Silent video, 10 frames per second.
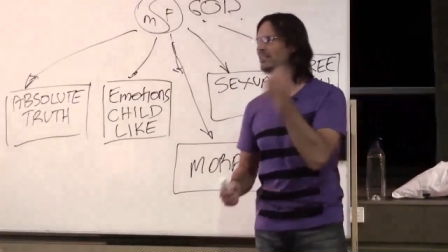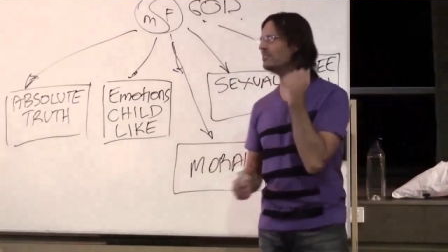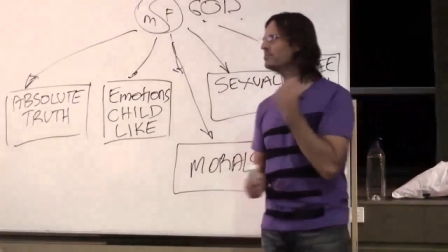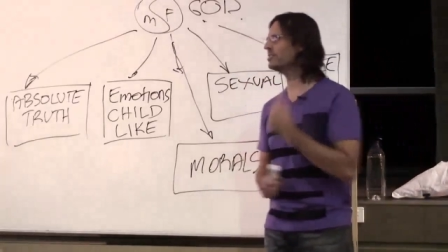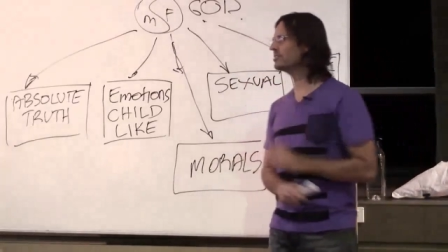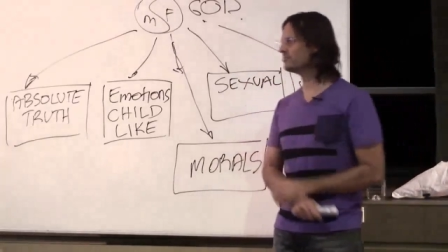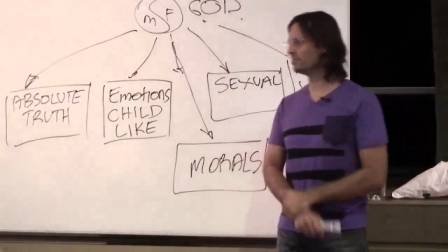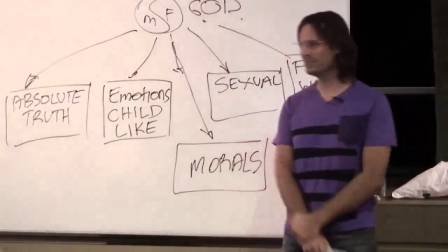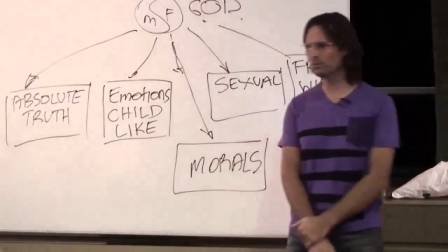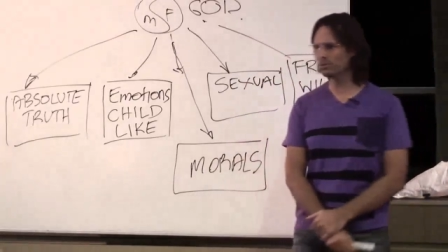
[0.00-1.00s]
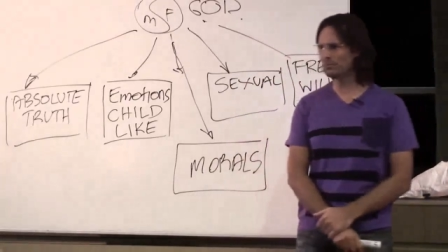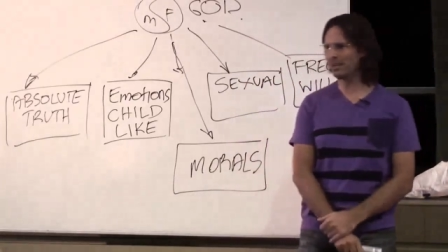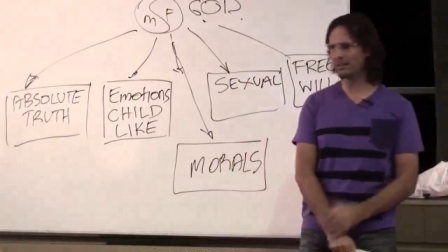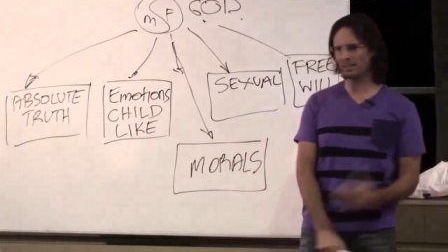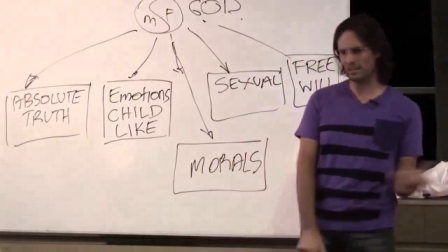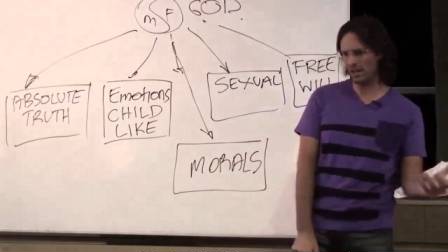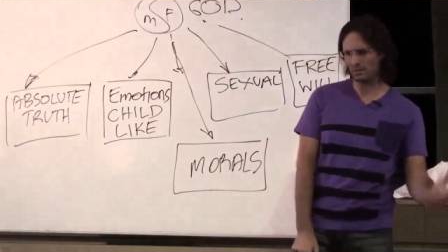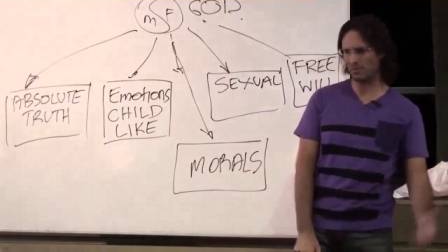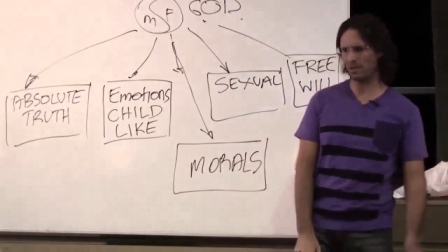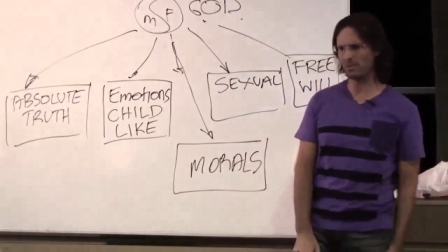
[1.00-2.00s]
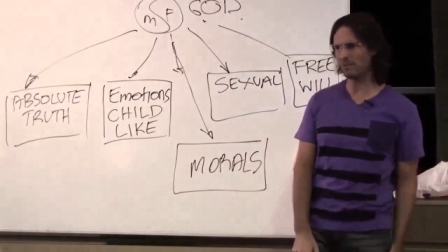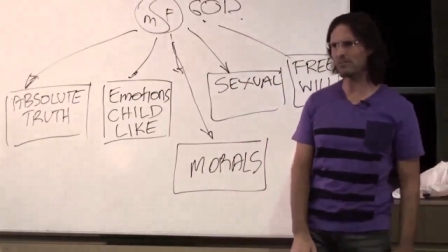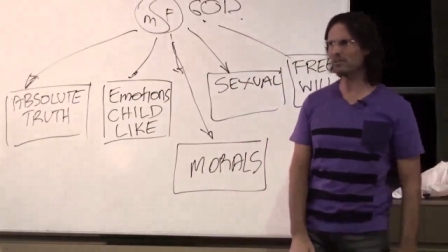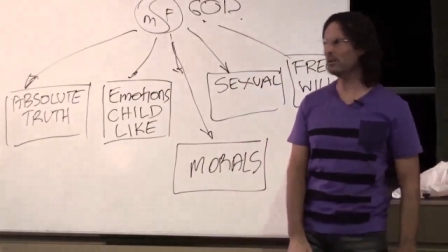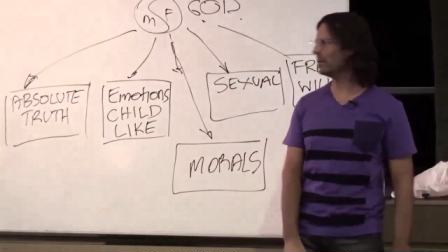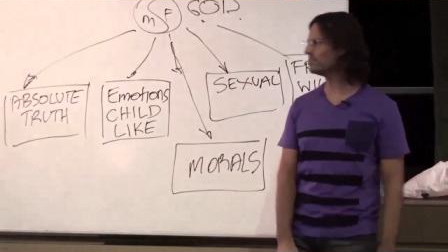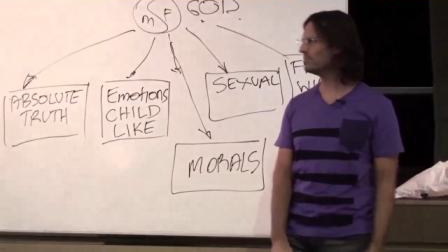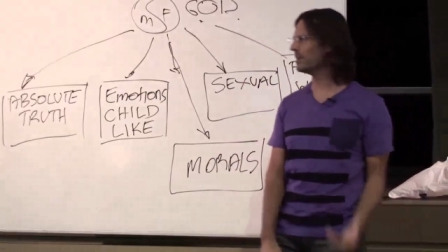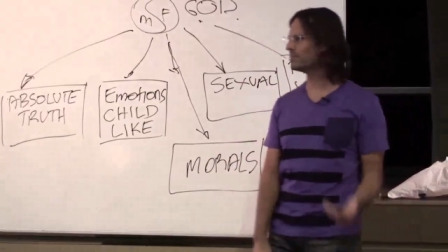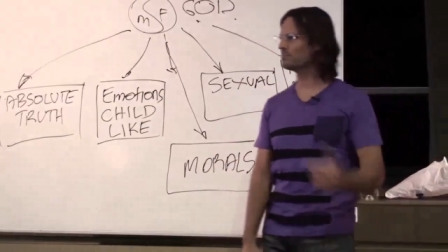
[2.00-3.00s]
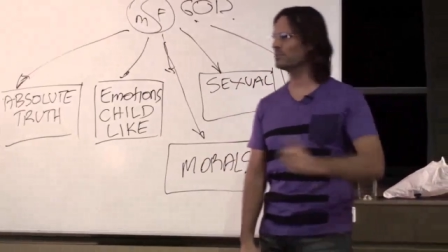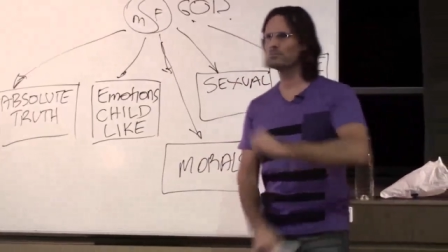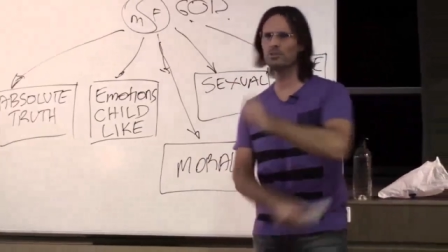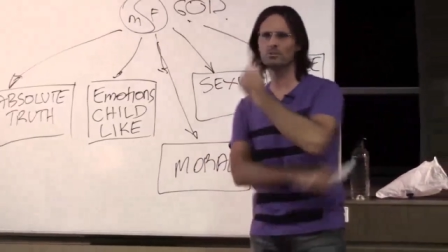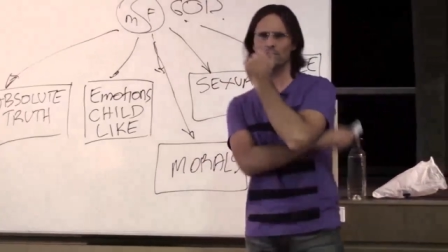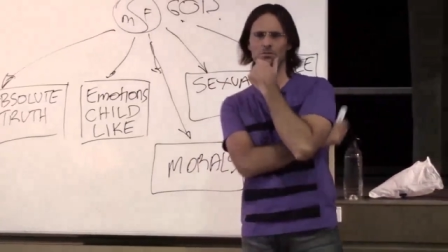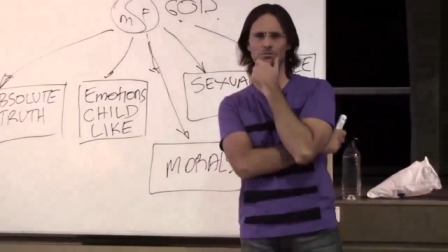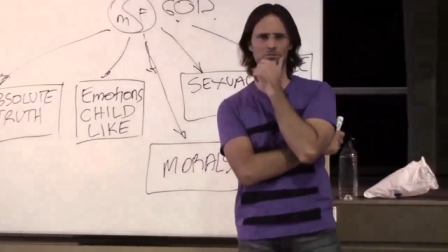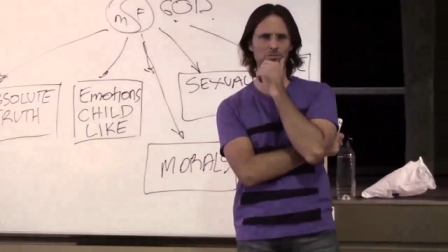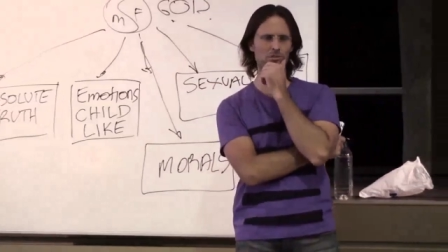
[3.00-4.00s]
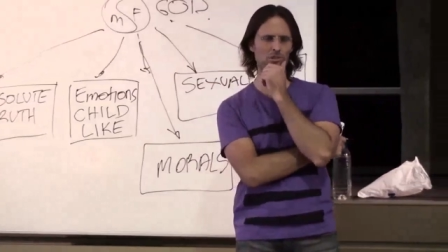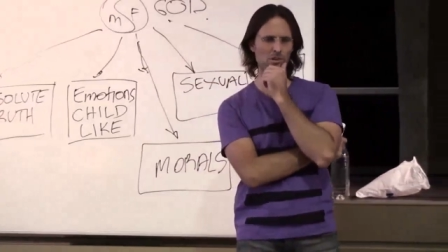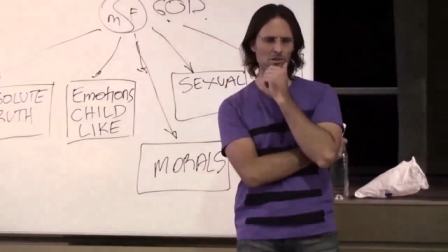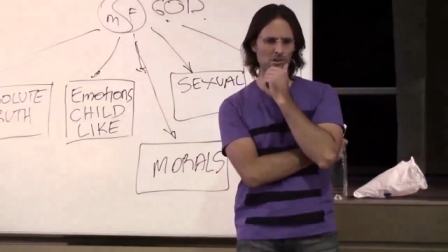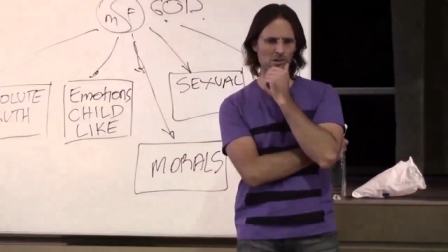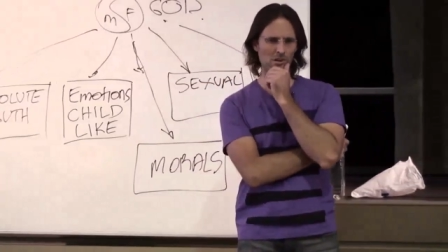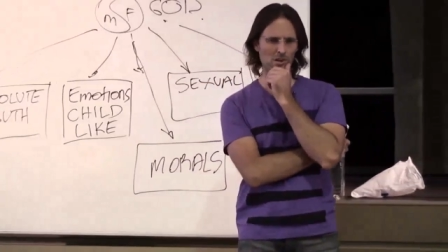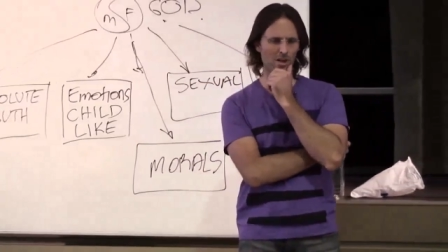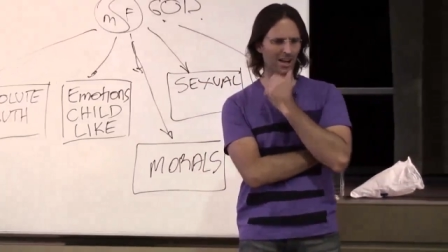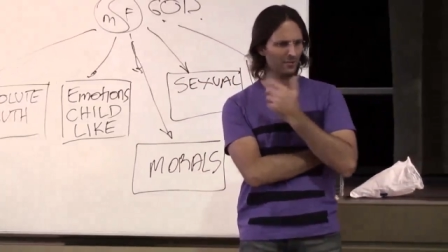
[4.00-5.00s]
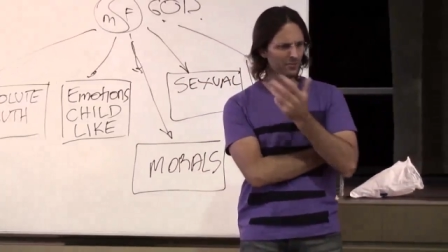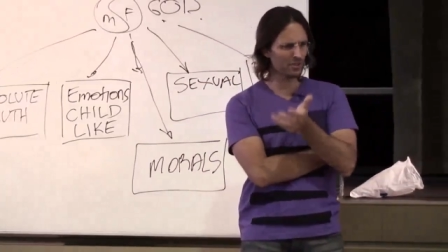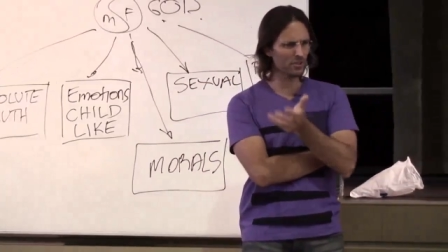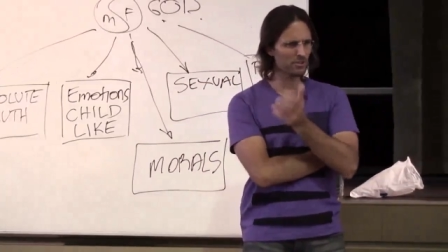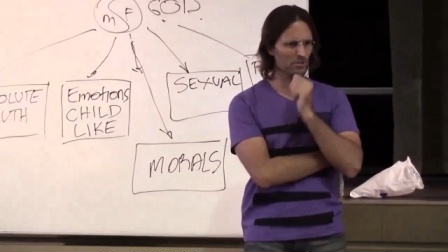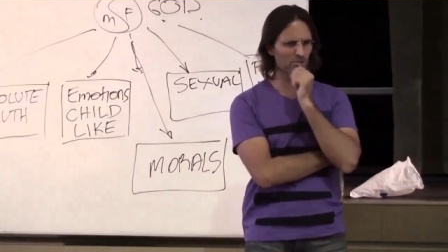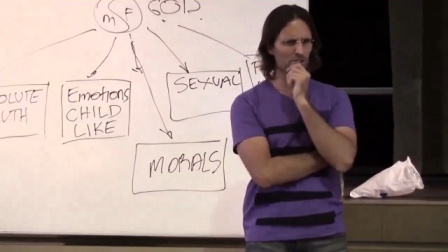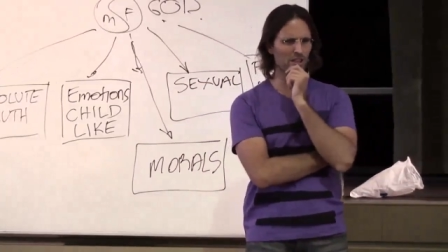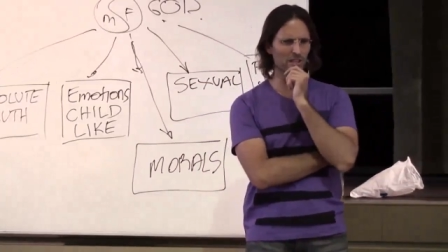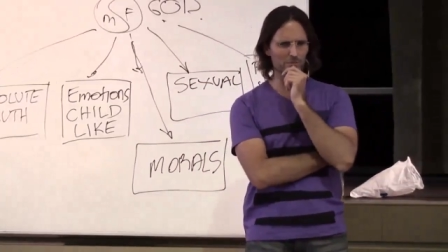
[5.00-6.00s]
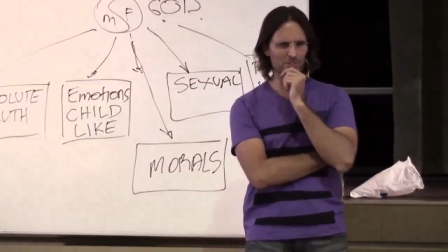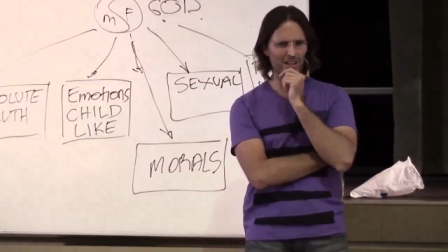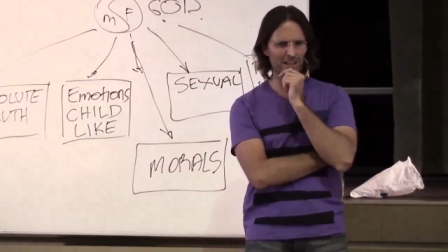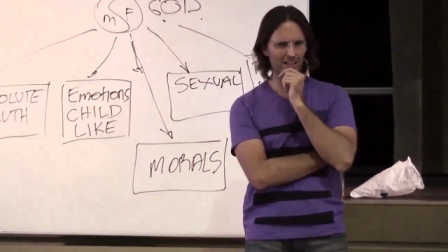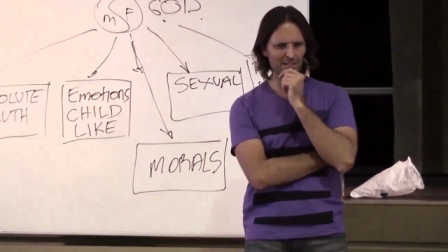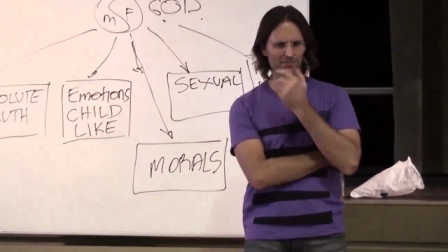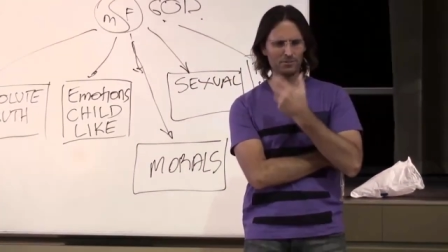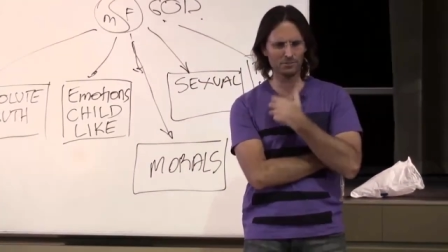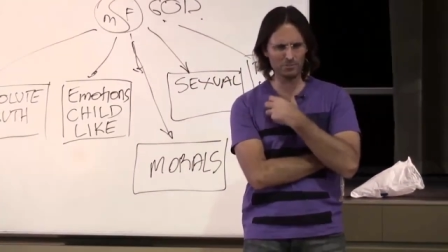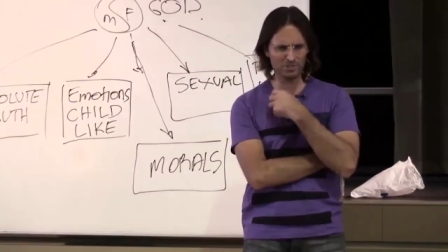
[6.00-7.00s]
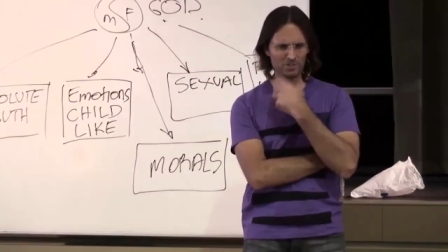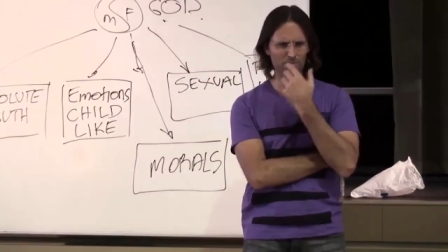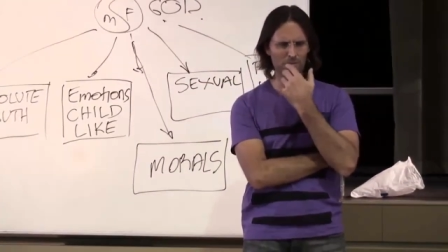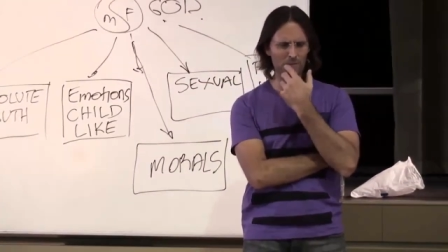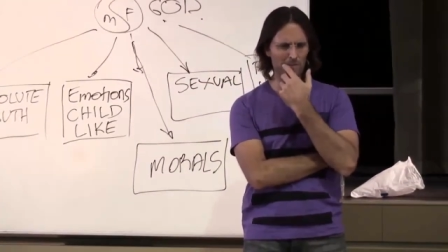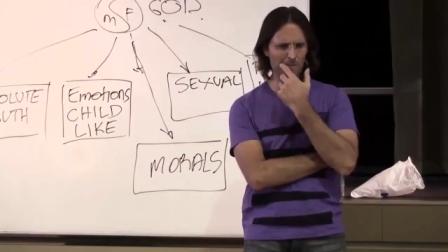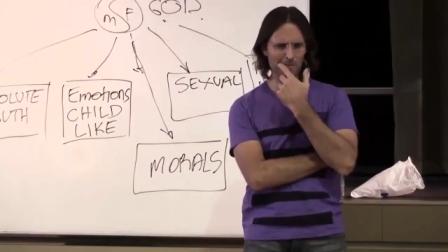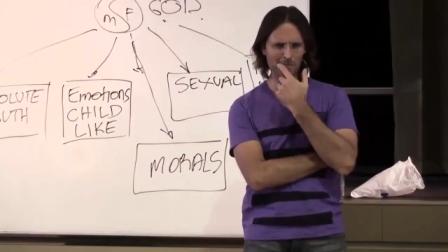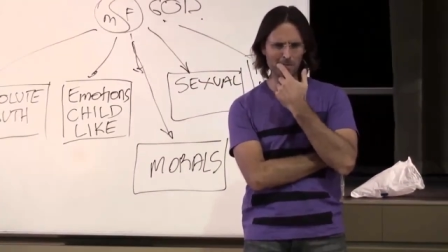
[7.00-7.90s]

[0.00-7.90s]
does things for me automatically, like maybe every night she makes me a meal. After the third night, I'm starting to feel to myself, well,